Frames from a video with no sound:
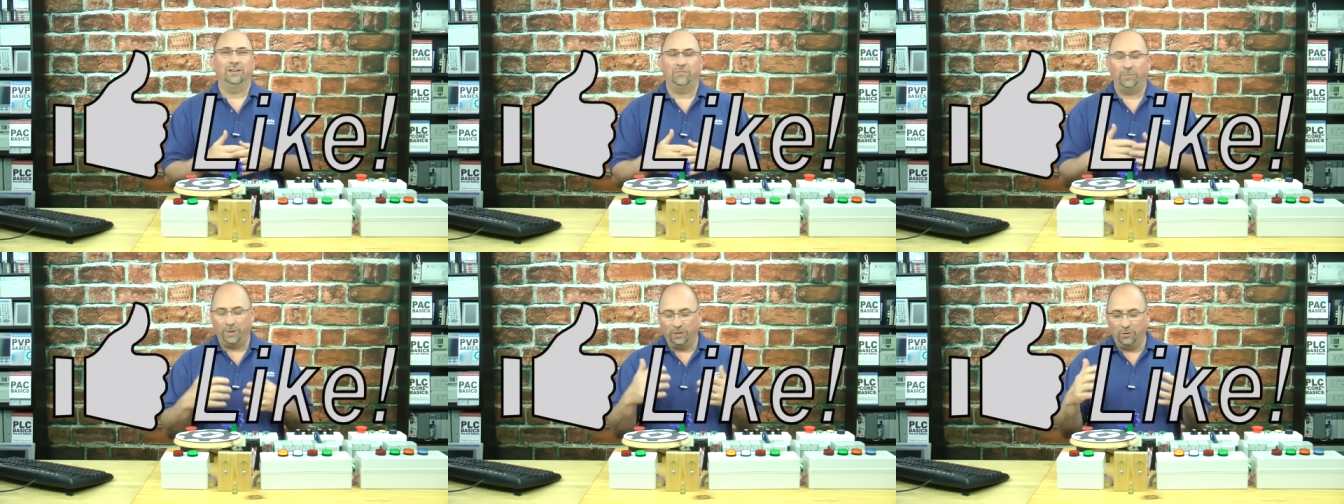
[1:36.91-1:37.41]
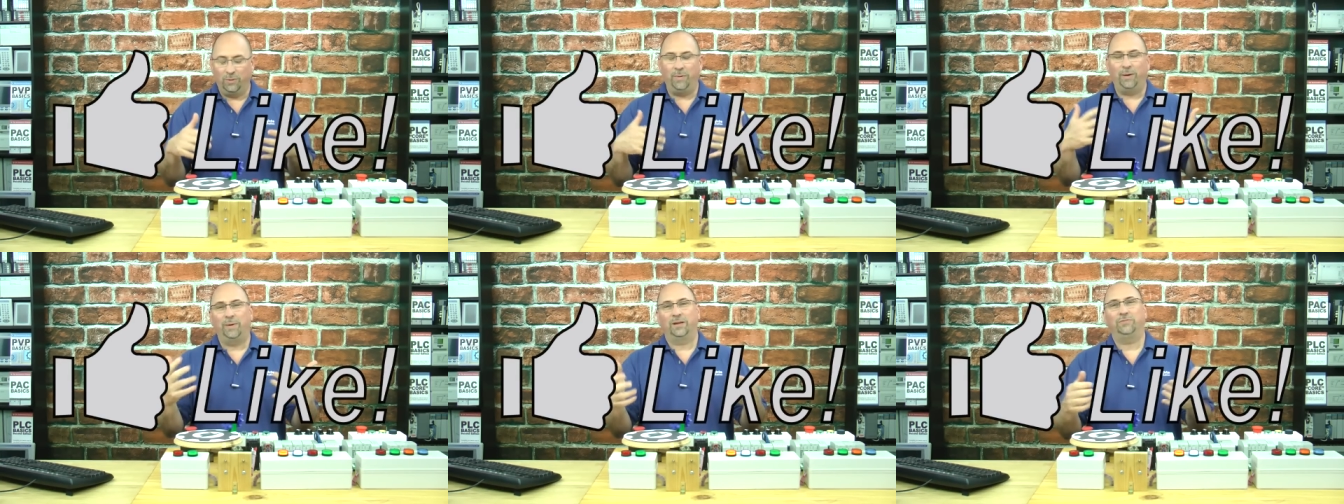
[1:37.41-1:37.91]
And if you want to know
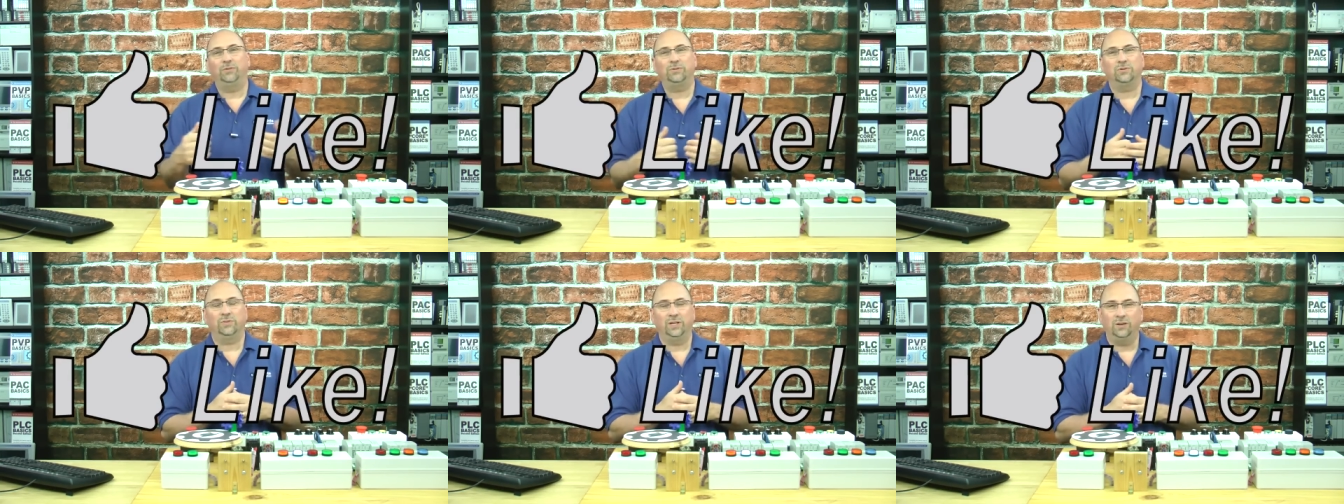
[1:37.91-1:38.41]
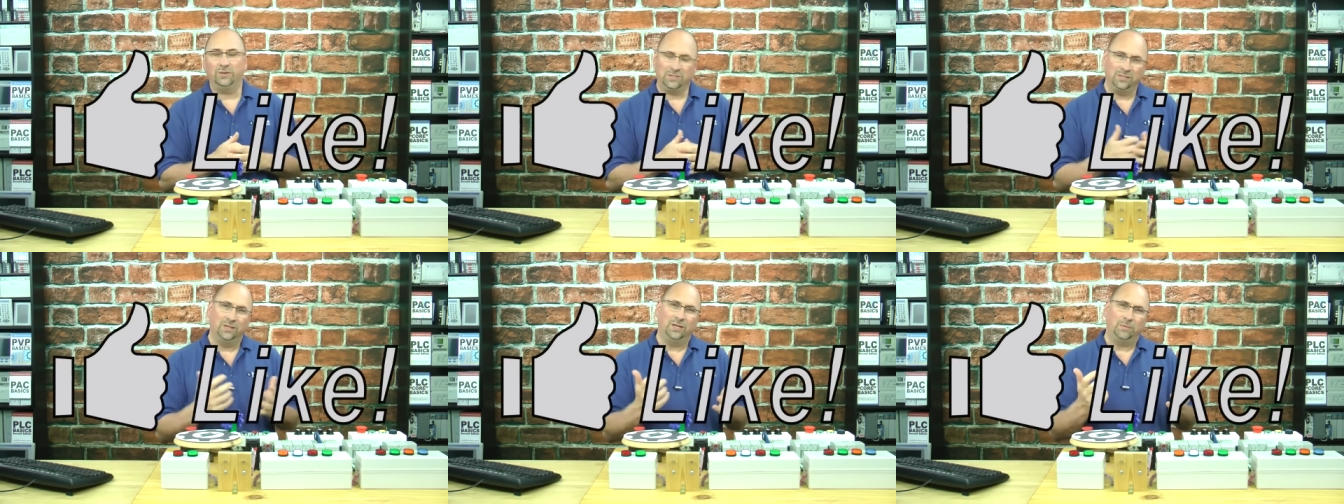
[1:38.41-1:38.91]
about my future
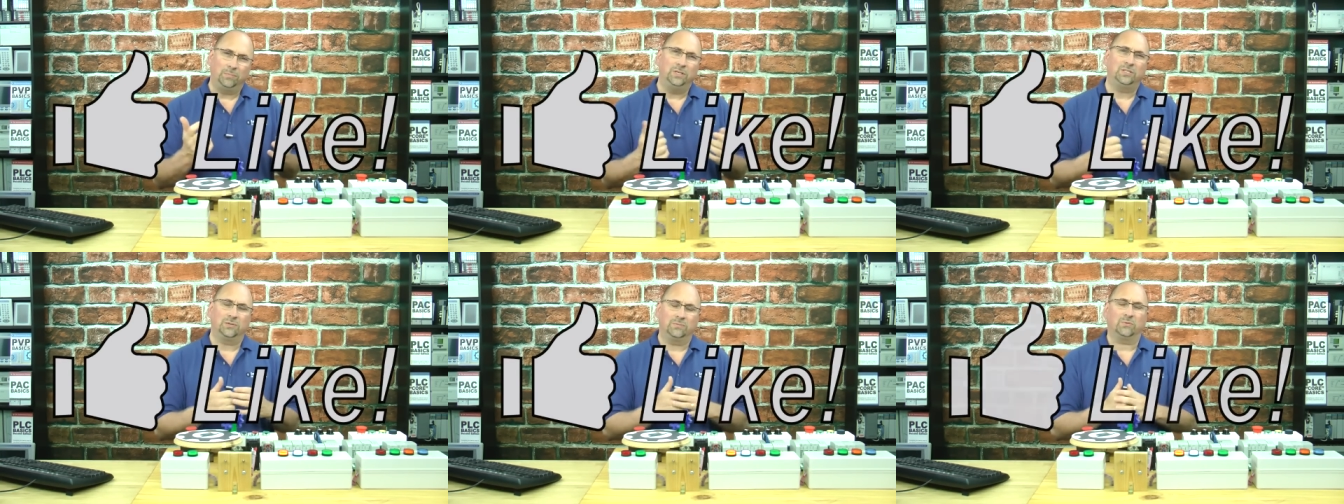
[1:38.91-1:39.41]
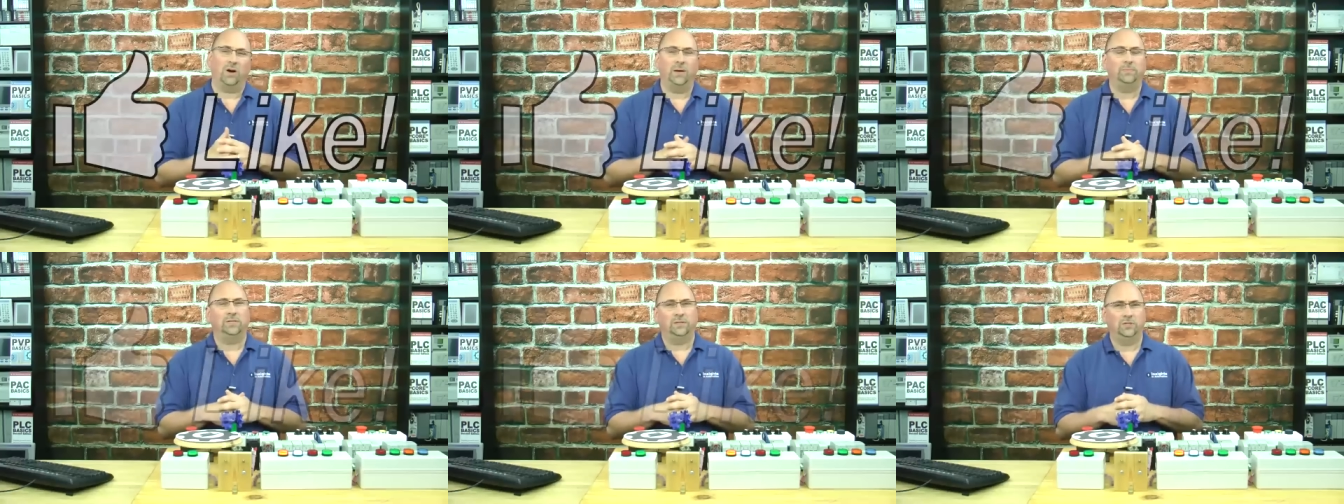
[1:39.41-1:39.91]
videos, please
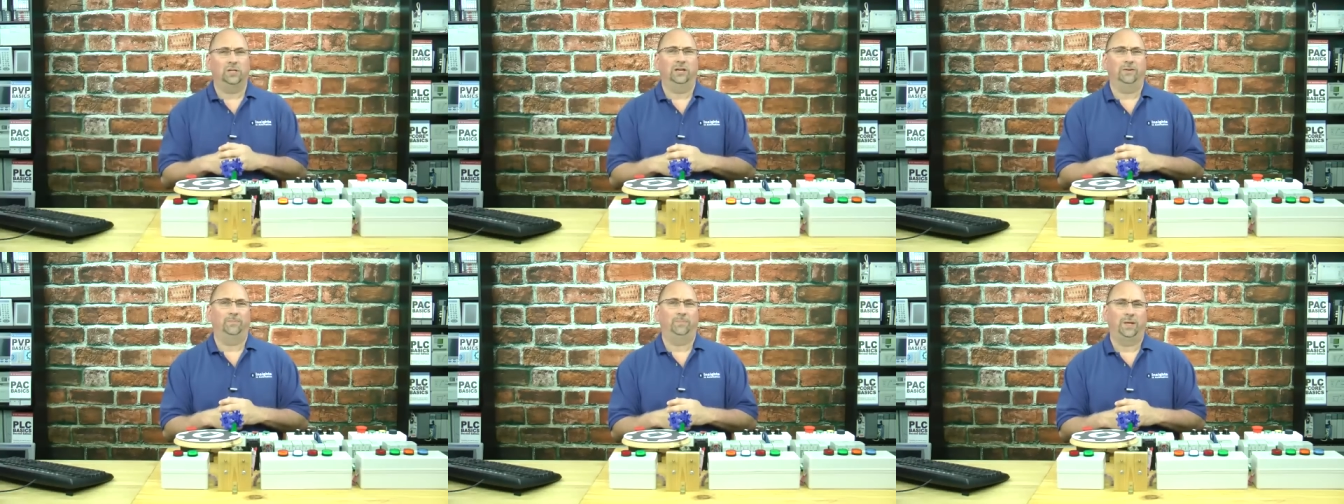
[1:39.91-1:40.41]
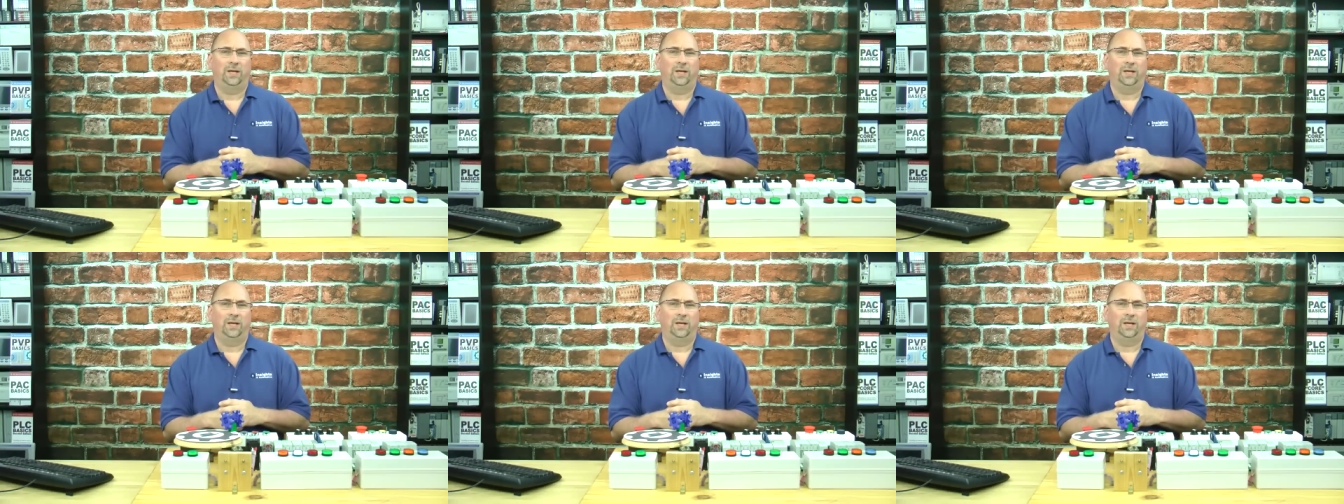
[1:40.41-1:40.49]
subscribe to the channel.